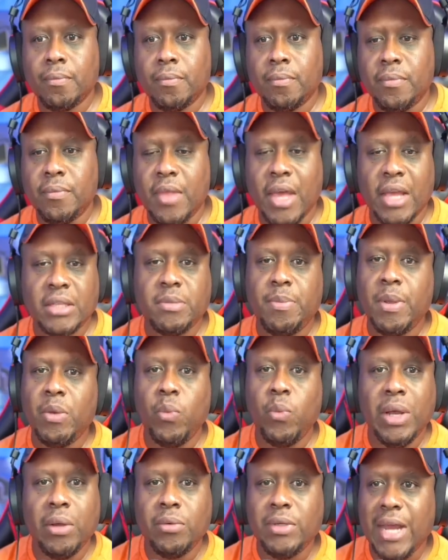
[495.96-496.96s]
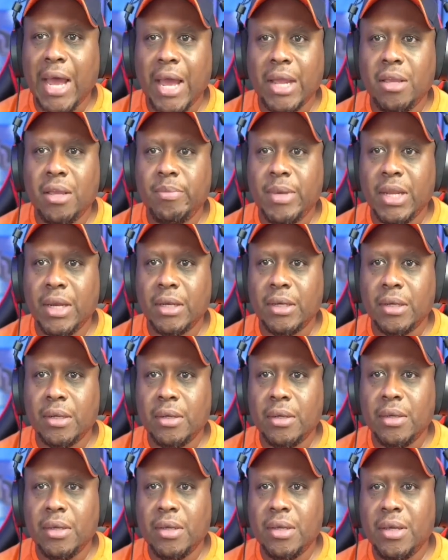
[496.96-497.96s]
That's been well documented.
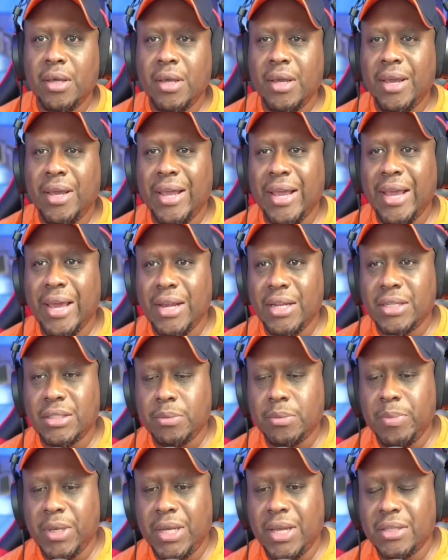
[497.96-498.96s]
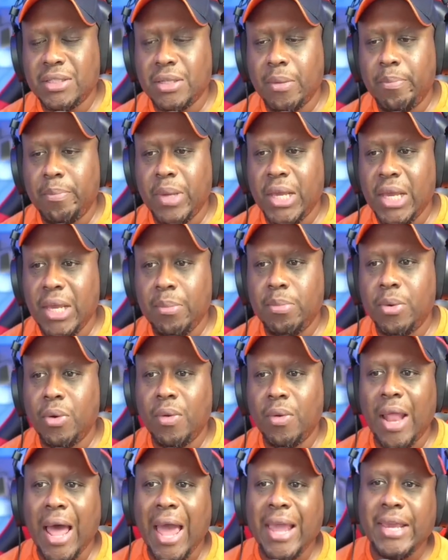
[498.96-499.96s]
And it's because of people
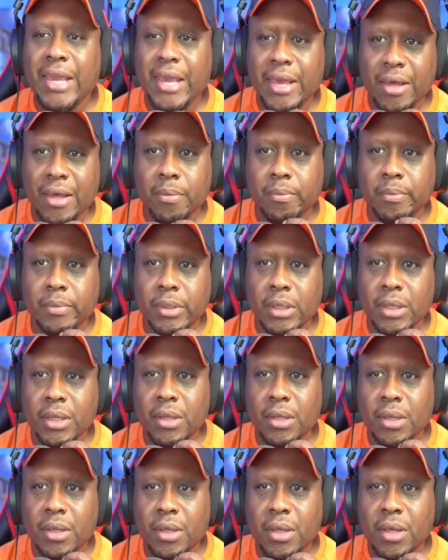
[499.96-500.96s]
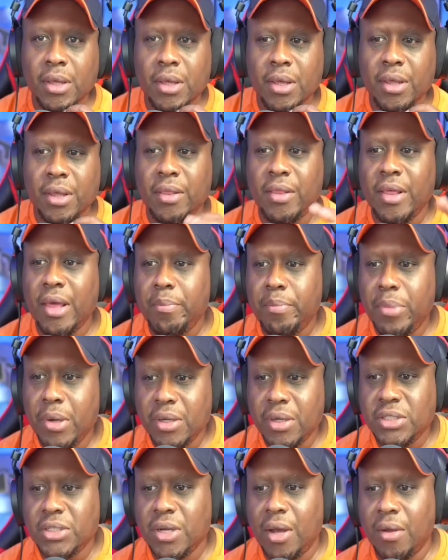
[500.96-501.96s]
like him that
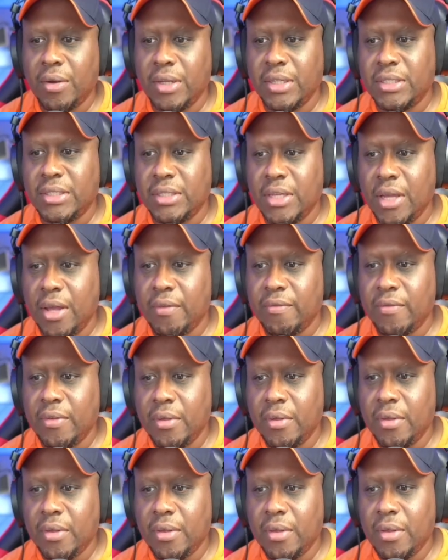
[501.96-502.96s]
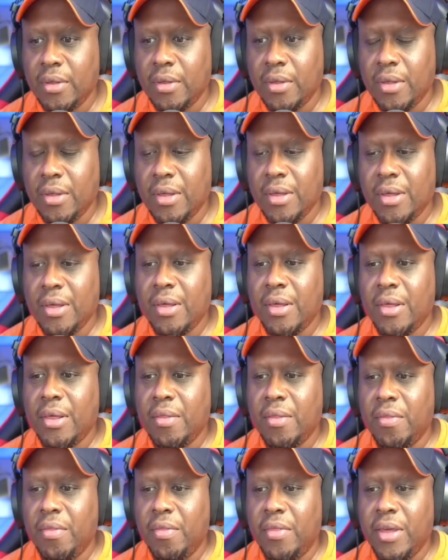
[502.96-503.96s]
push all this stuff.
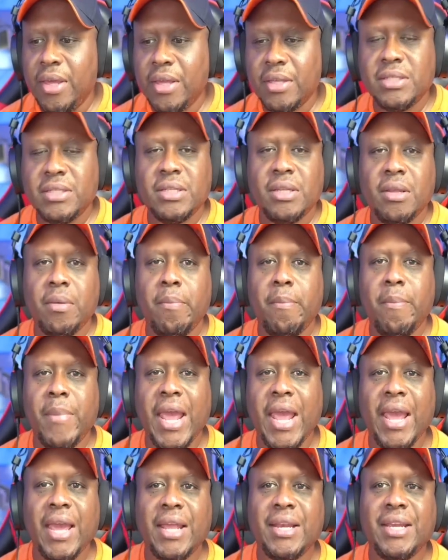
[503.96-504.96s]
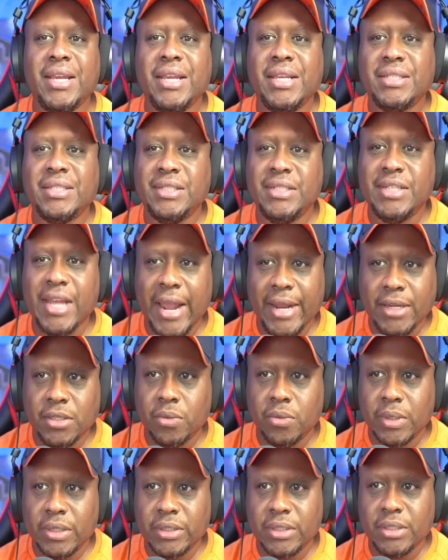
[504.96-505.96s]
This man is
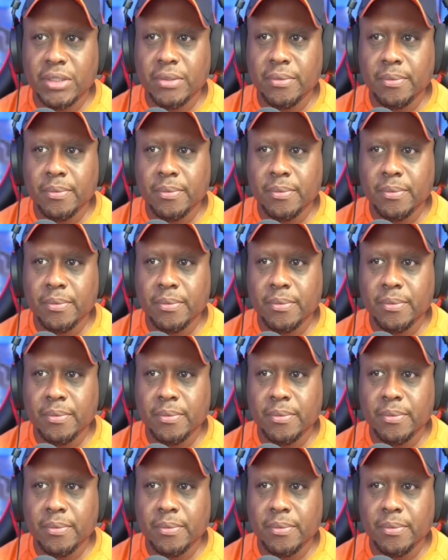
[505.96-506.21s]
dangerous.